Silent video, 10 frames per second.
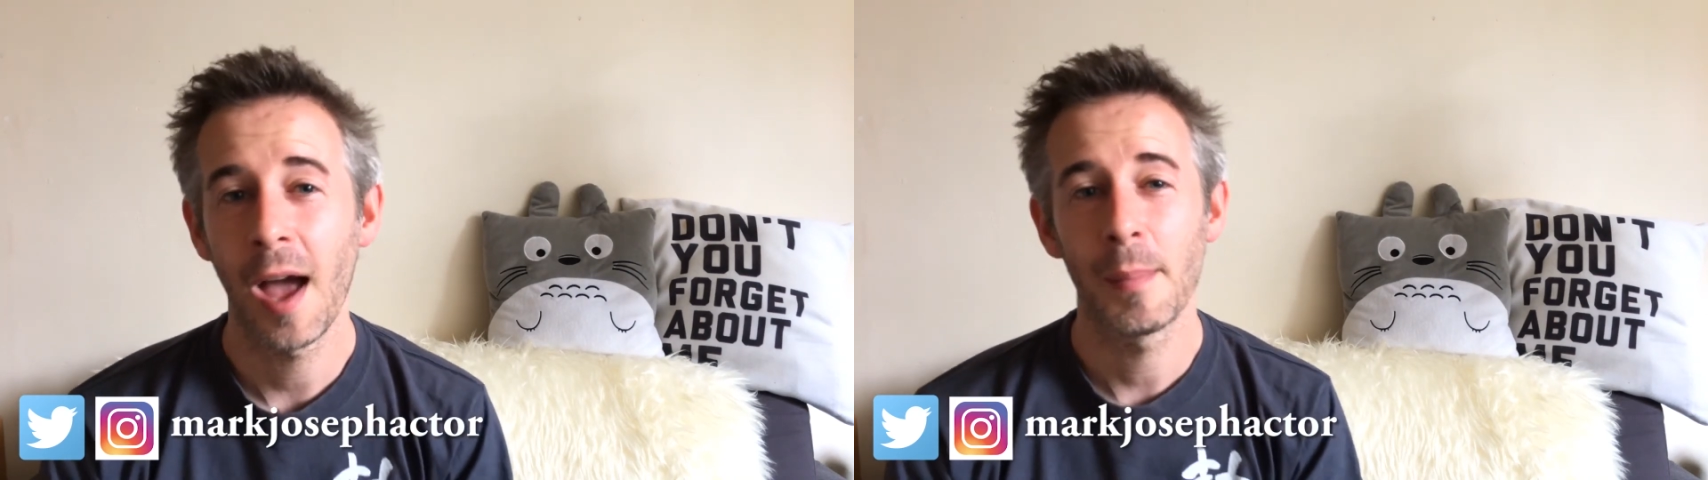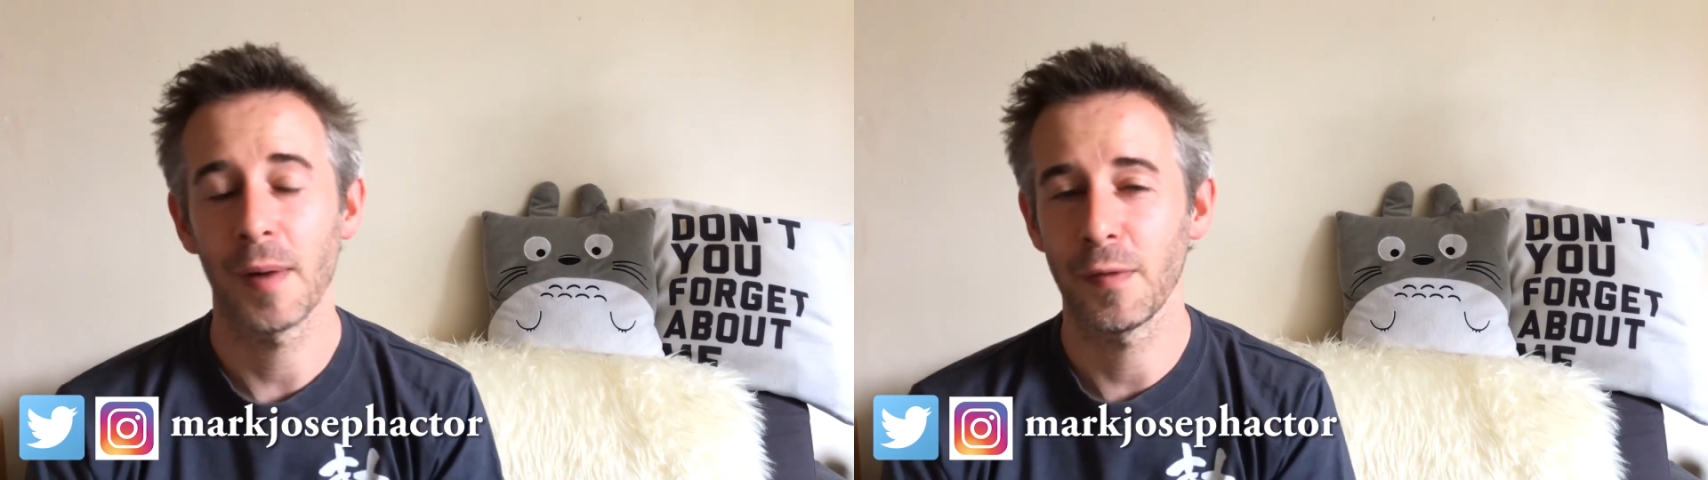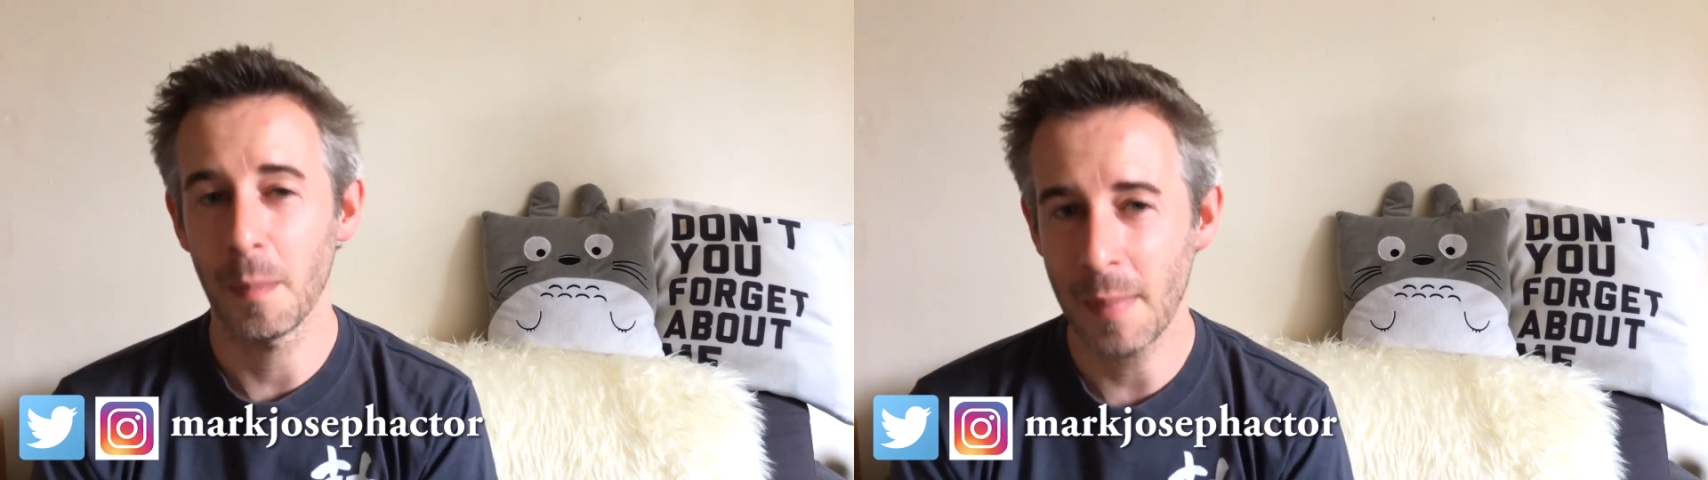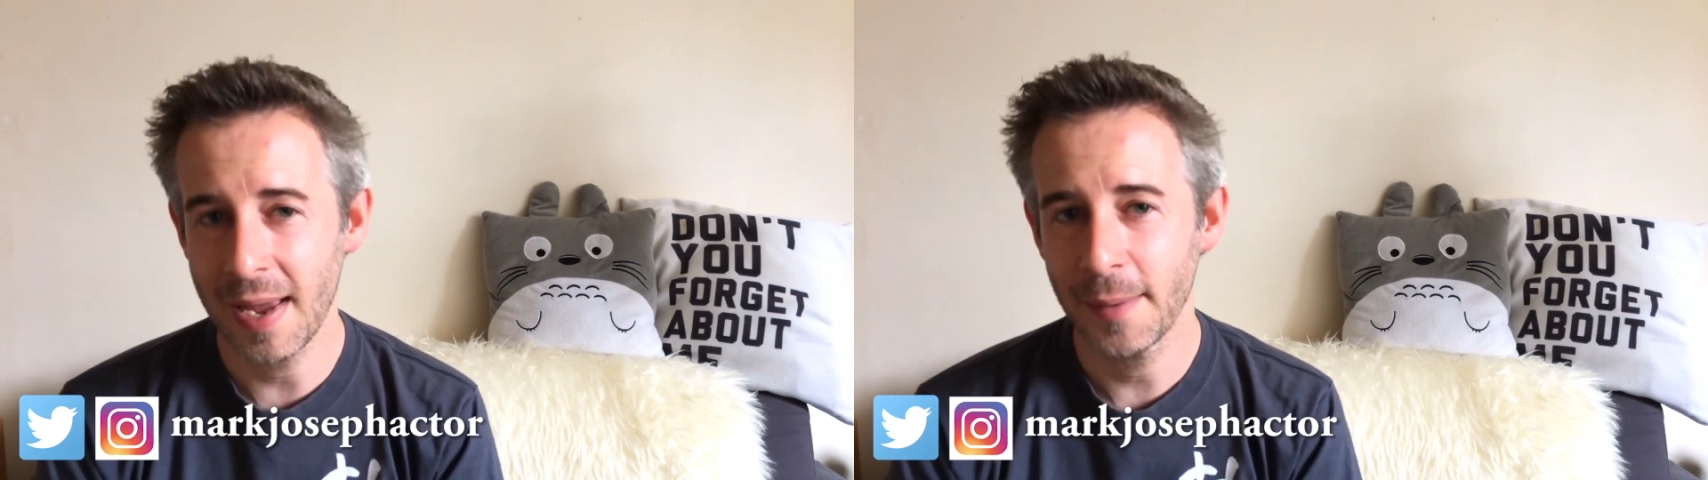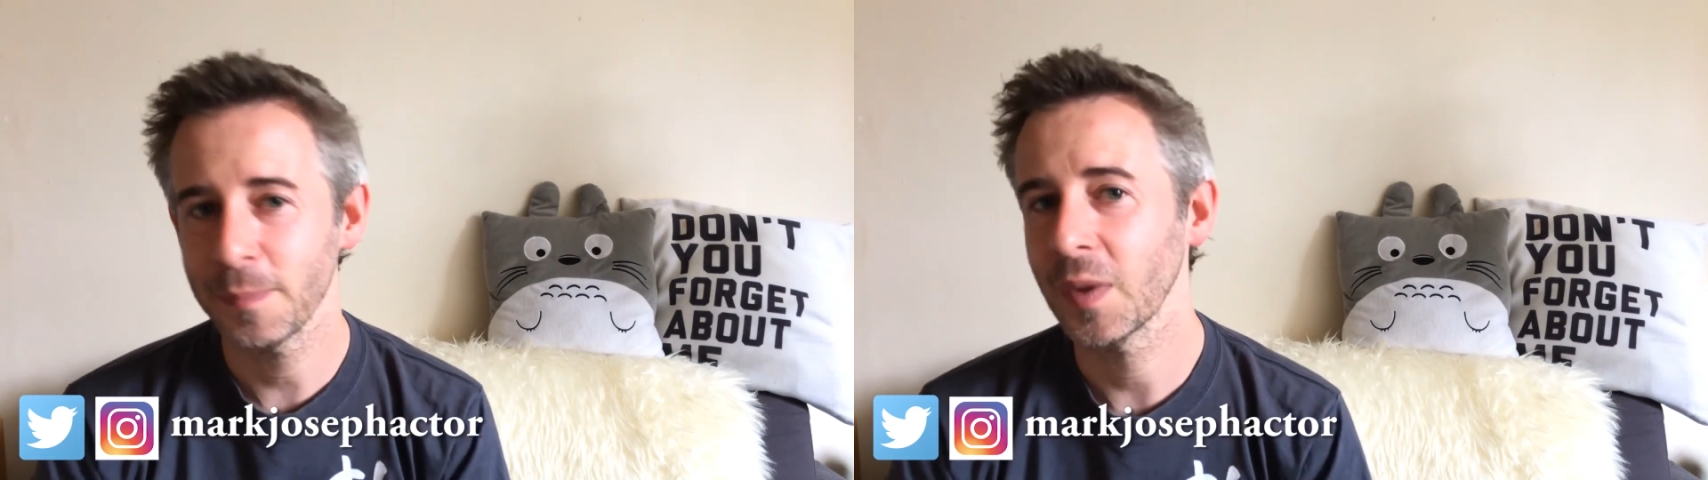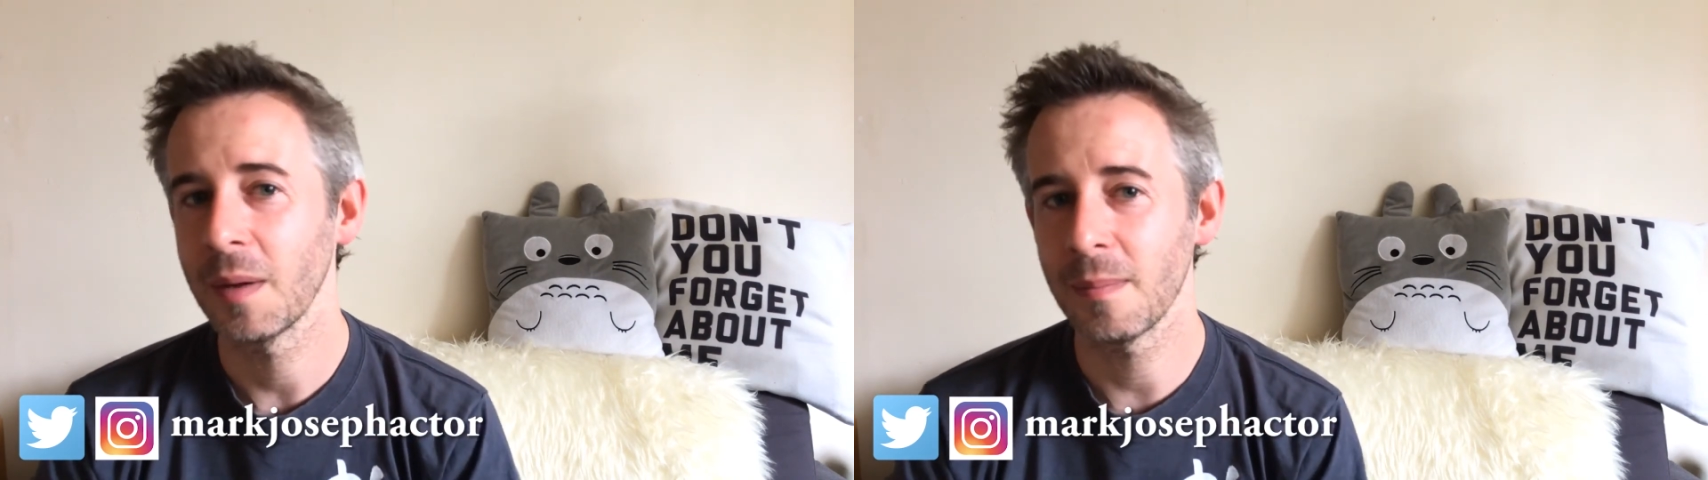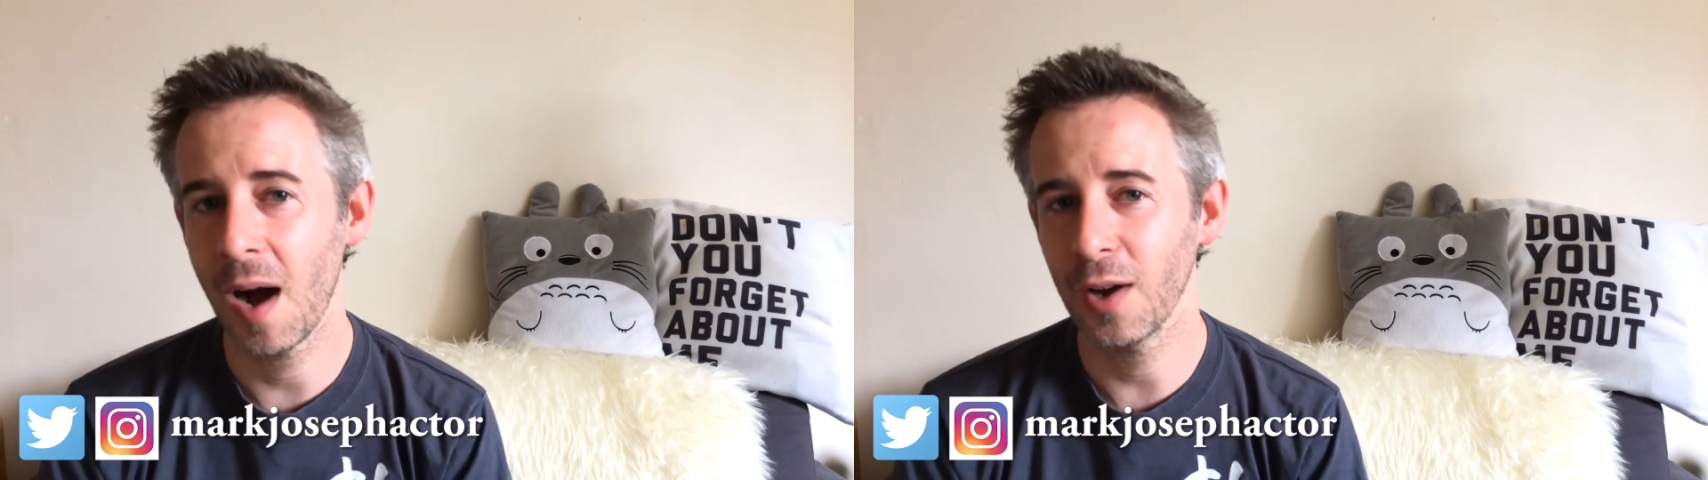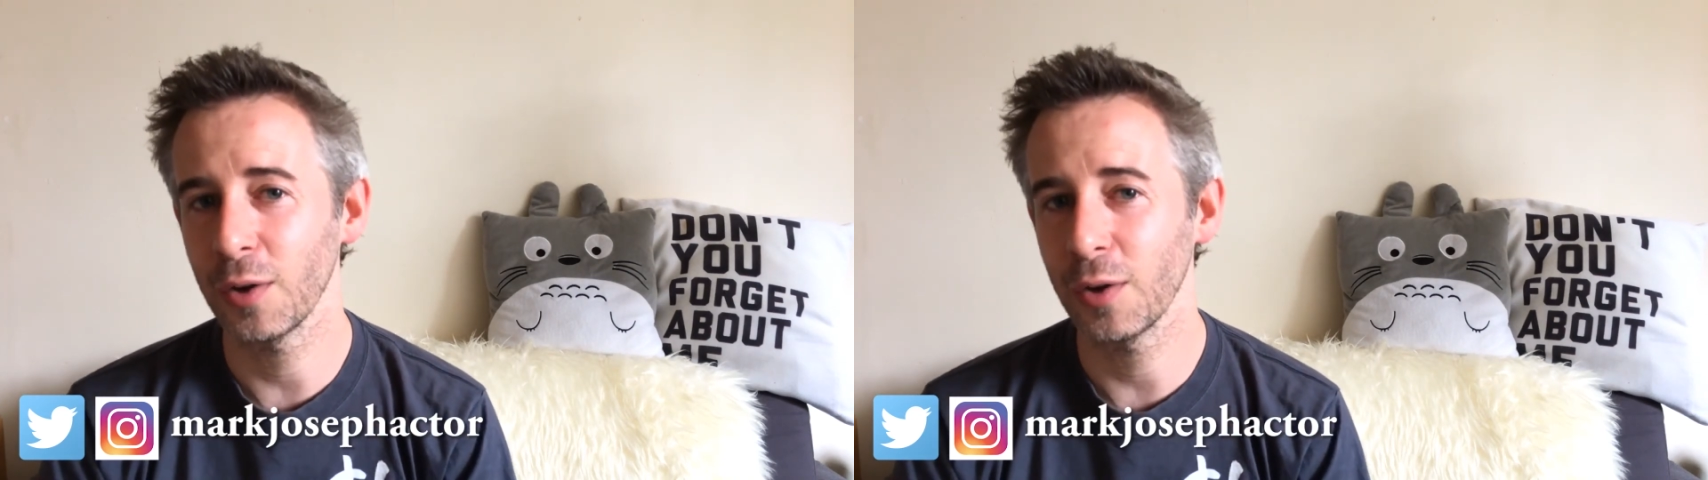But from me, Mark